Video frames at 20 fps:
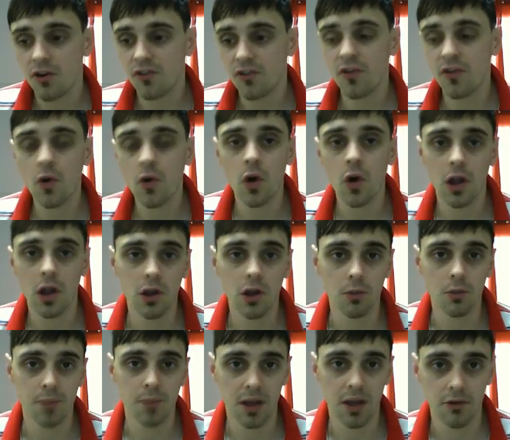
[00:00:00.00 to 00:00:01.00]
for a
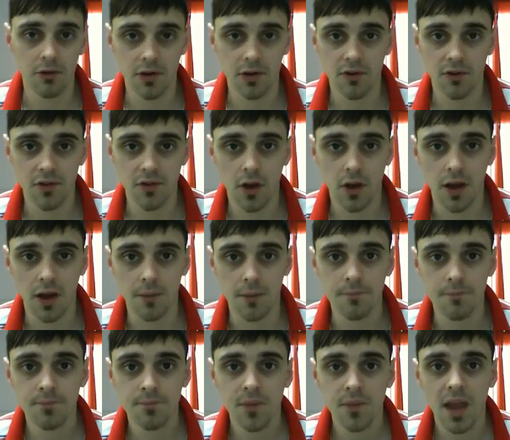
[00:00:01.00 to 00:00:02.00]
long period of
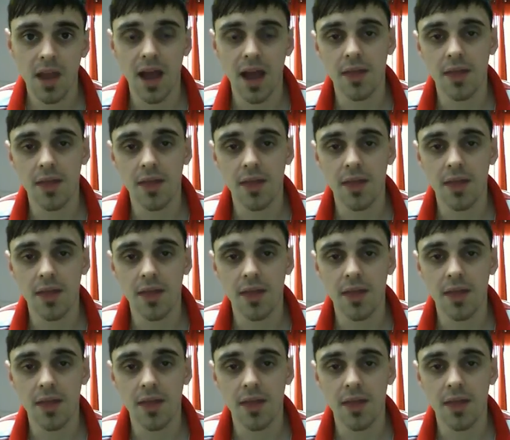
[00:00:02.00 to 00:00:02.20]
time.